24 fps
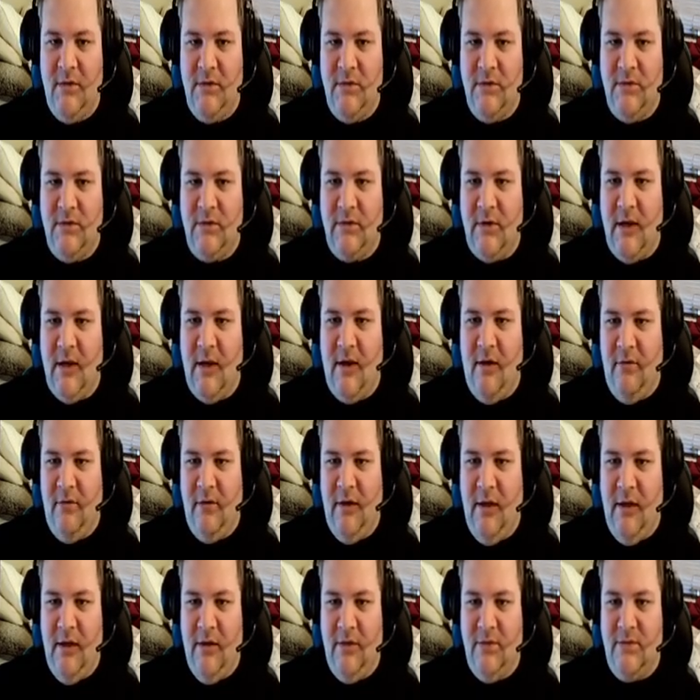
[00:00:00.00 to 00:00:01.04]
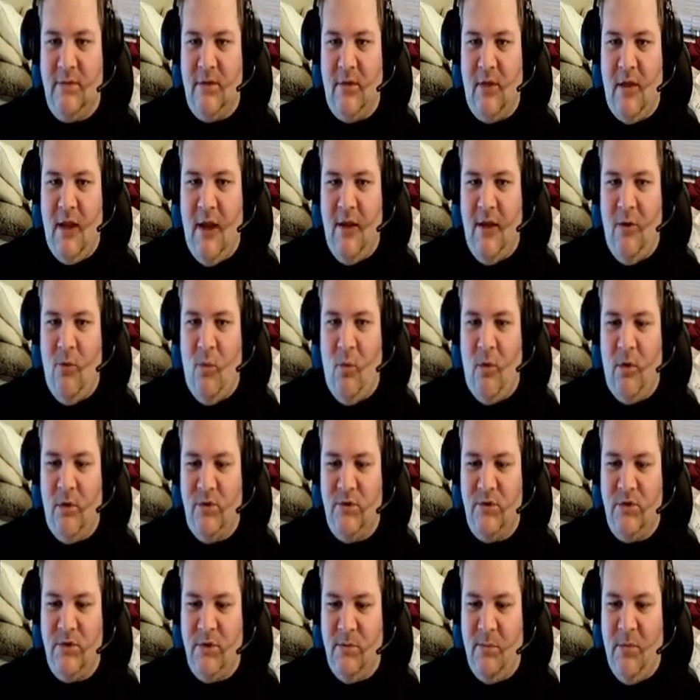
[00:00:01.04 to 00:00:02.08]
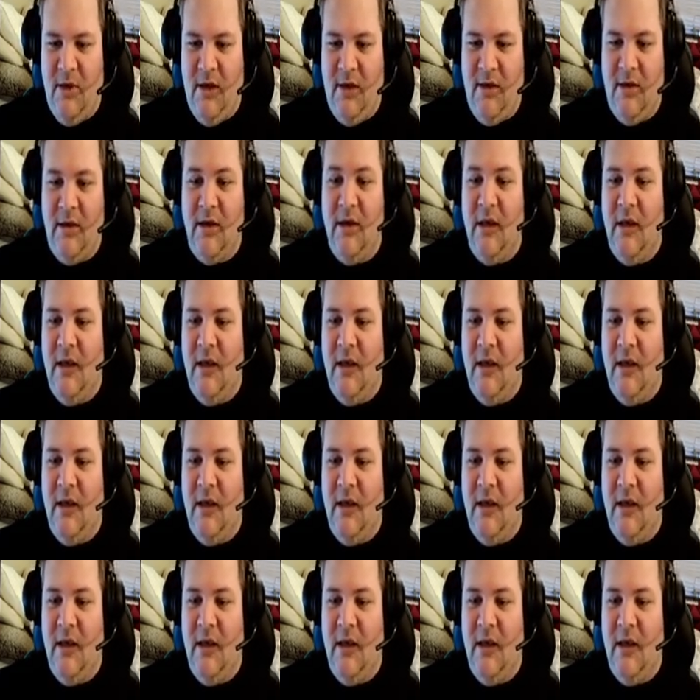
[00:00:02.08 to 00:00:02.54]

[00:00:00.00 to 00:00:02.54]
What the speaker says: See how he's light orange to me?